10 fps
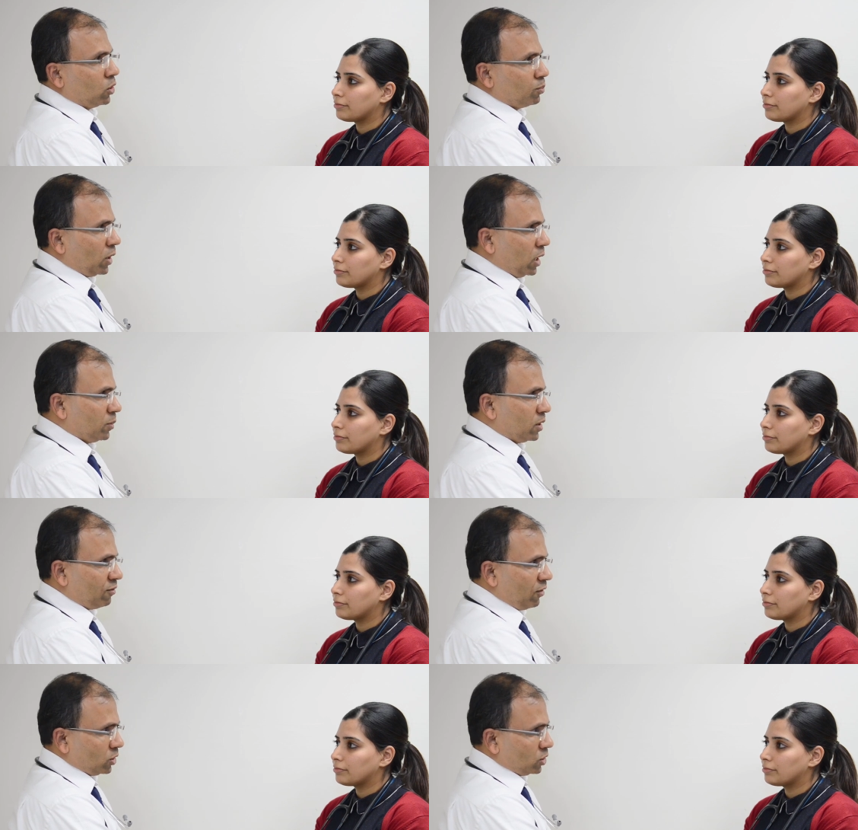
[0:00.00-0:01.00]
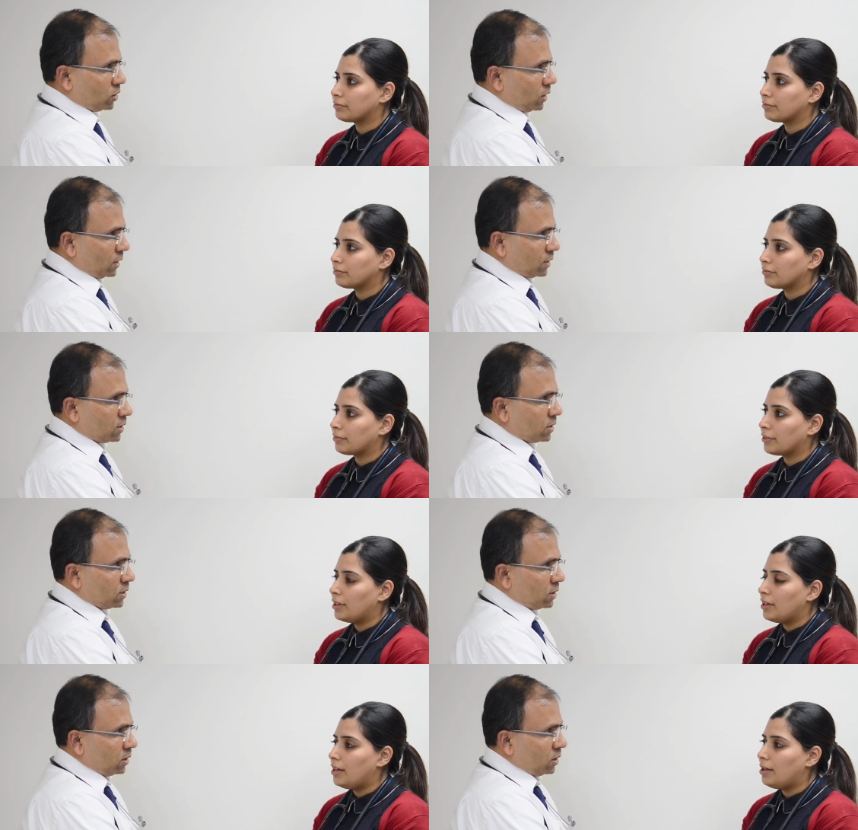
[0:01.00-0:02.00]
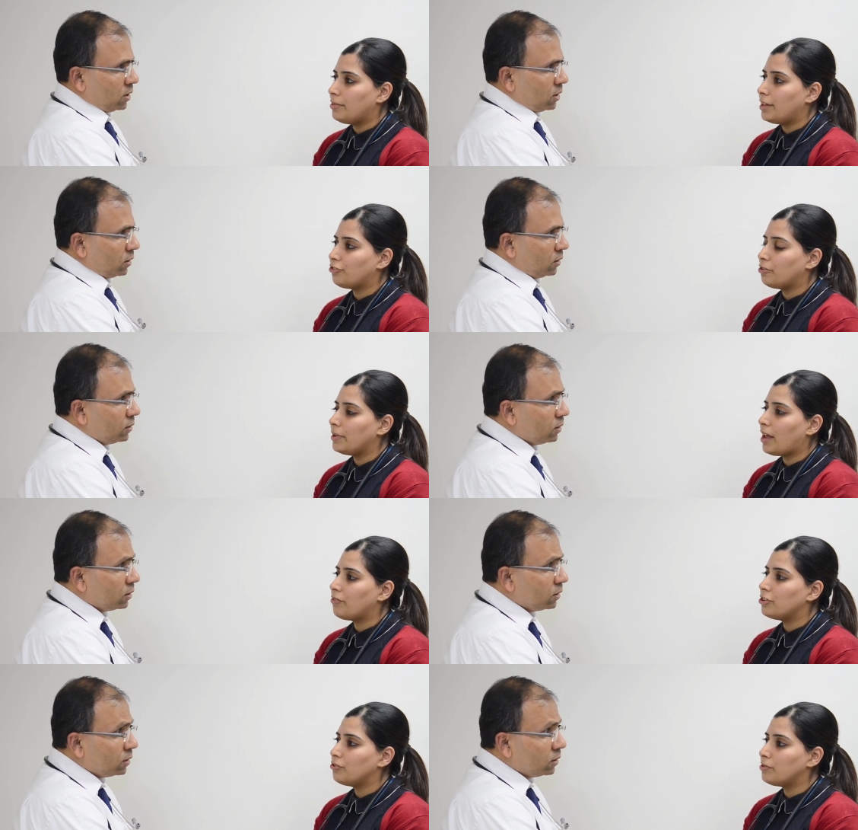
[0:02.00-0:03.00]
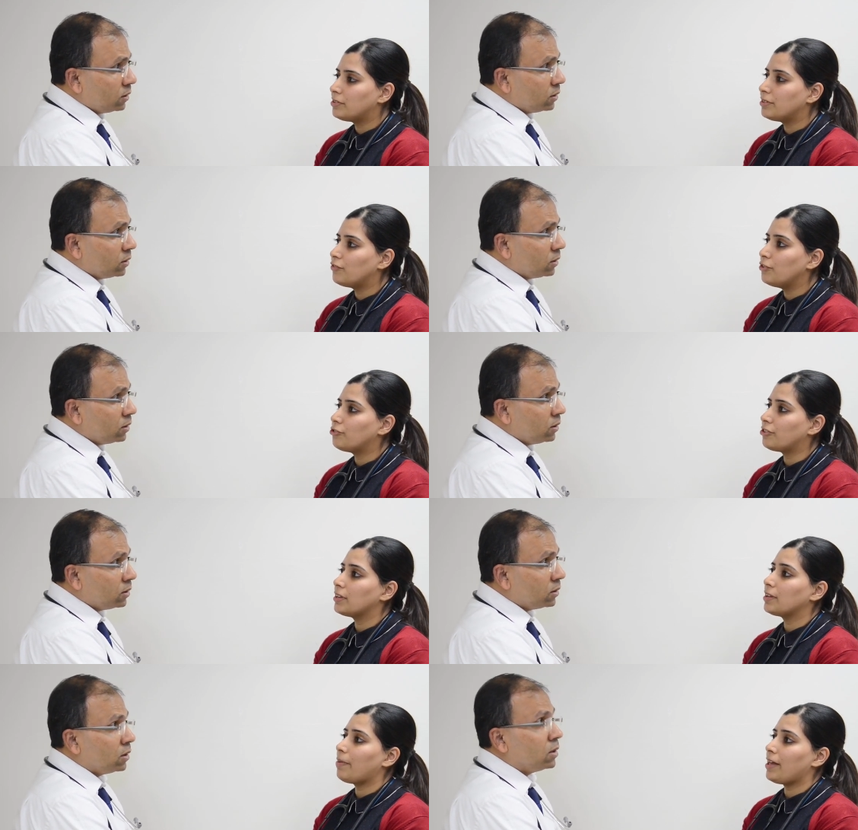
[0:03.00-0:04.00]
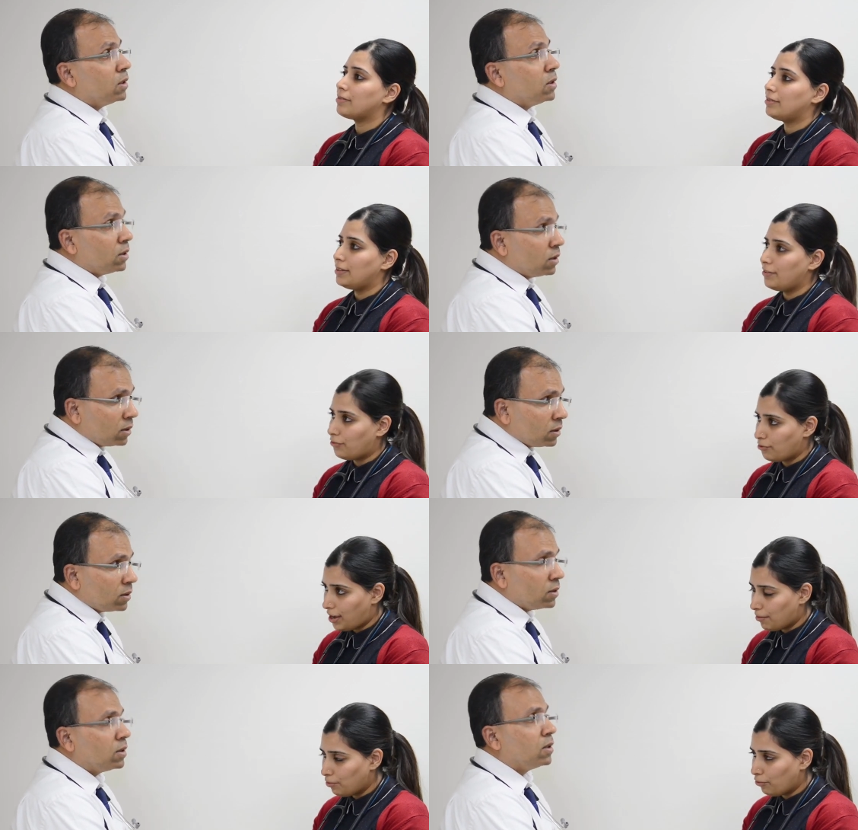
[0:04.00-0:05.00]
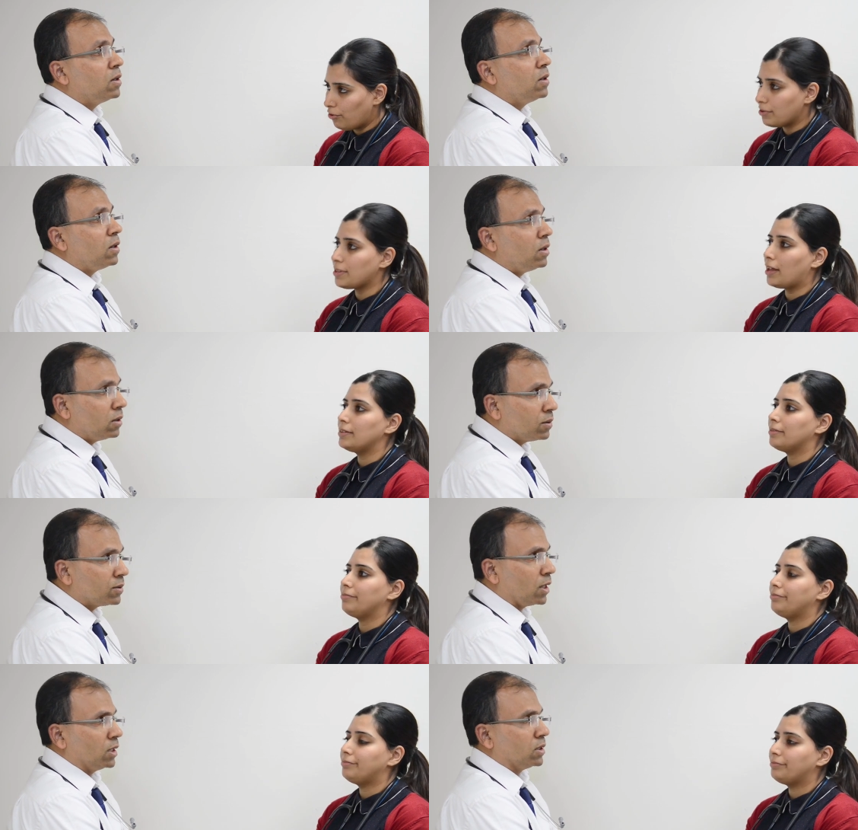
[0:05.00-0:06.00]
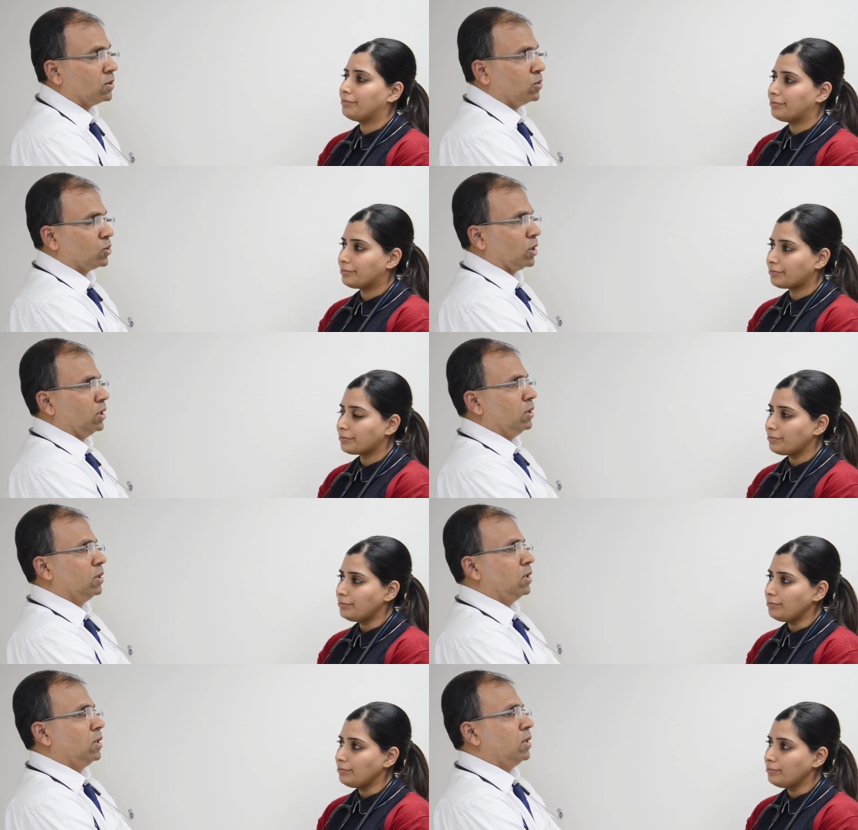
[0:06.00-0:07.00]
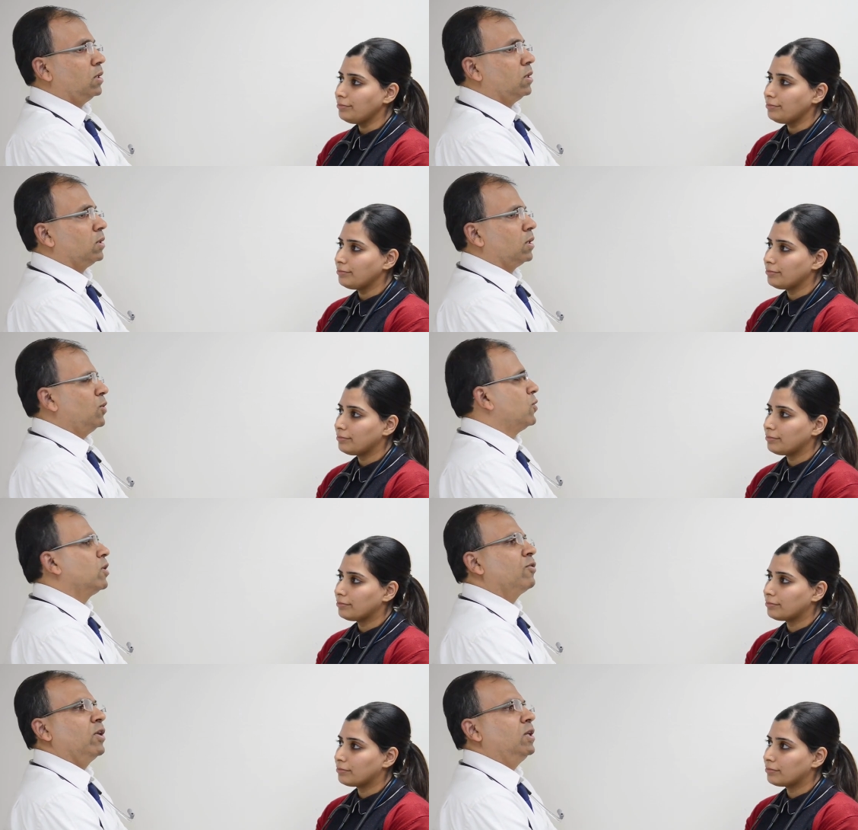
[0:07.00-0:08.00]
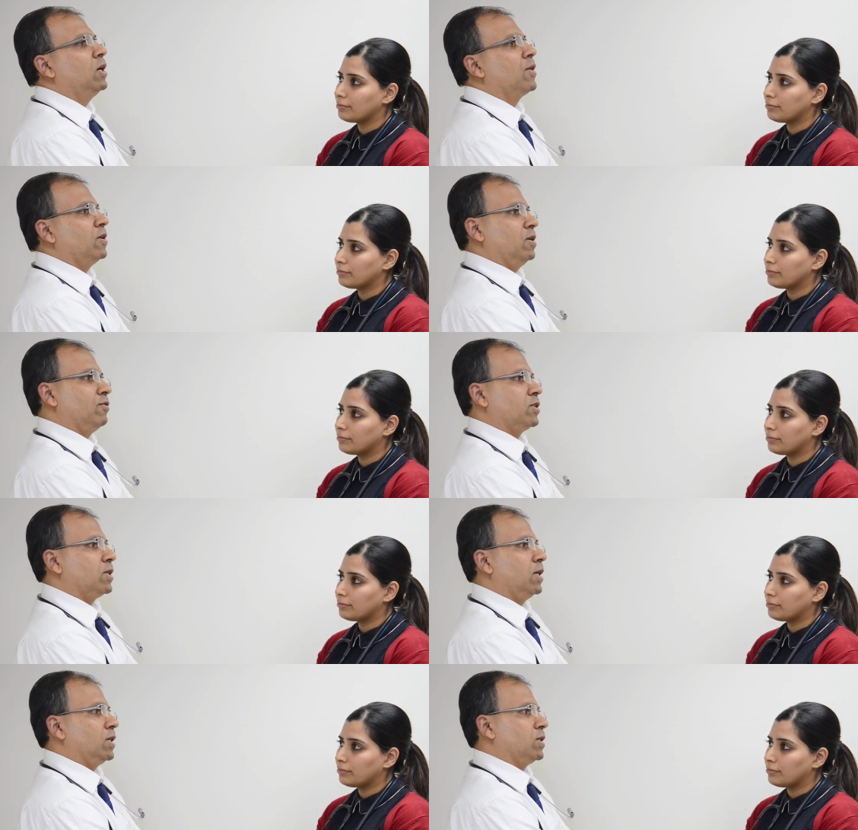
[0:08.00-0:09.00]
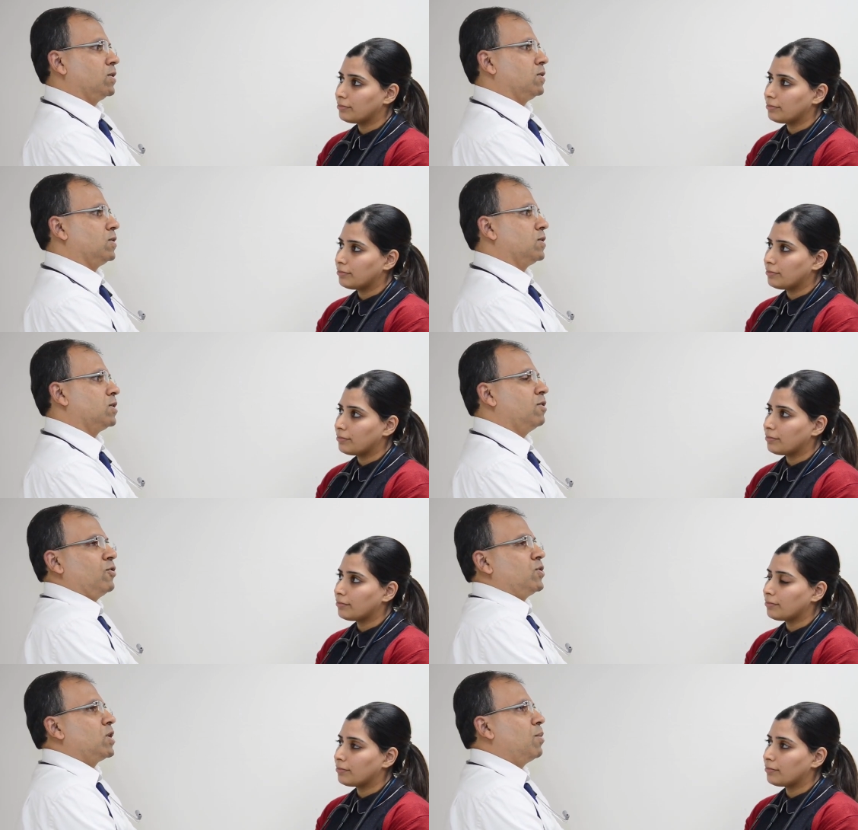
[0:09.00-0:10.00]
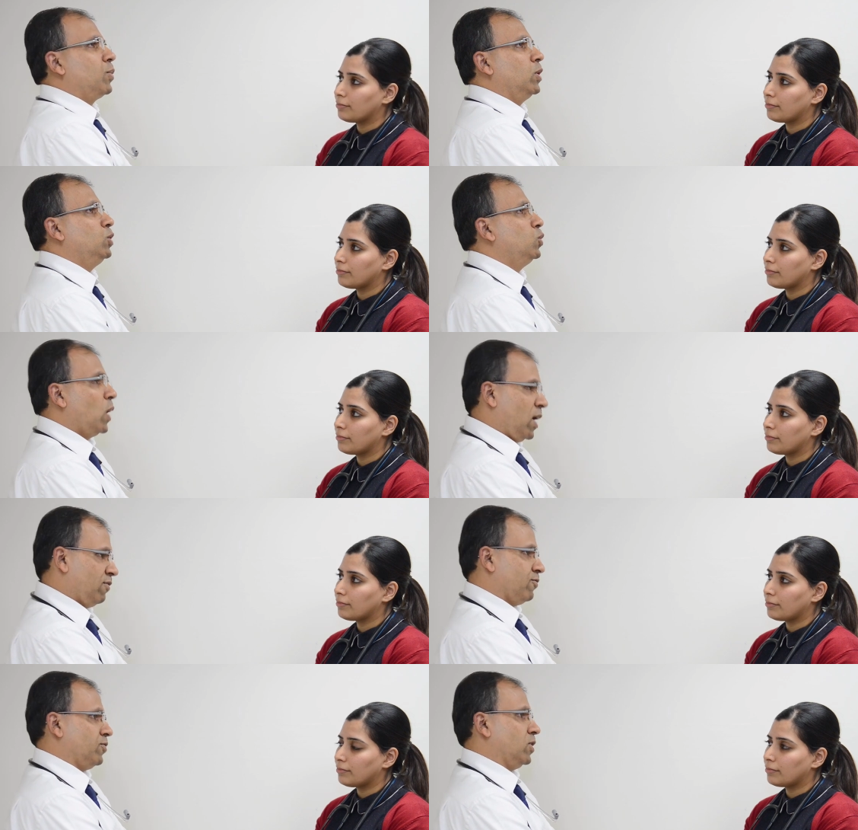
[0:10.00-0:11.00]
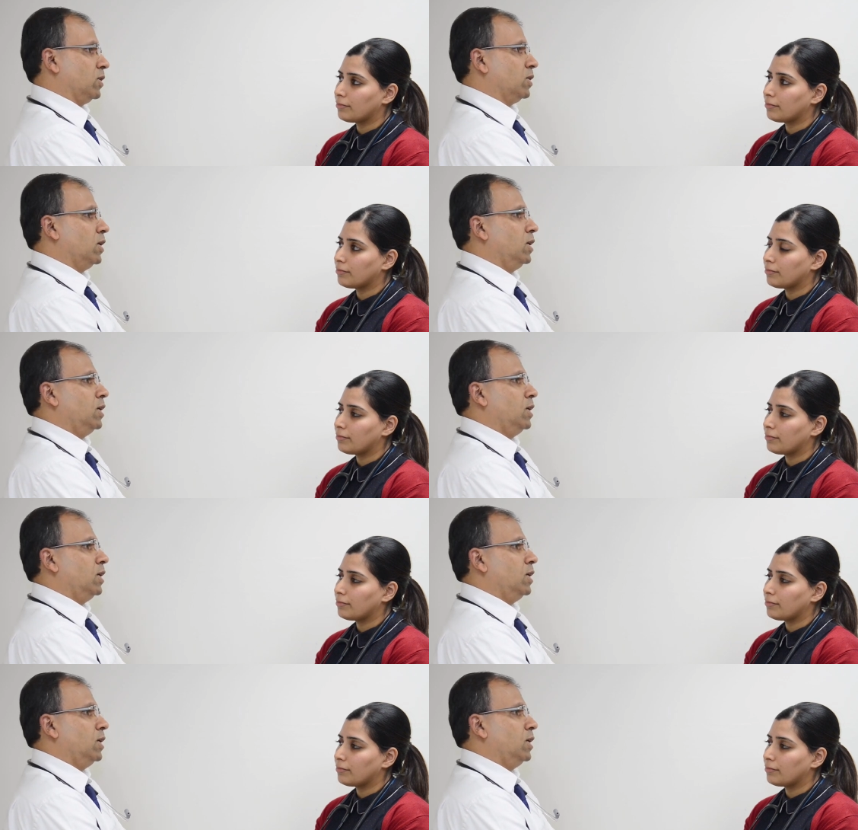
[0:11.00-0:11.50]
Speaker 1: on pulmonary function
Speaker 2: tests? Um, there should be a reduced diffusion capacity for carbon monoxide.
Speaker 1: Right, okay. Can you think of any other investigation? Say, for example, you have done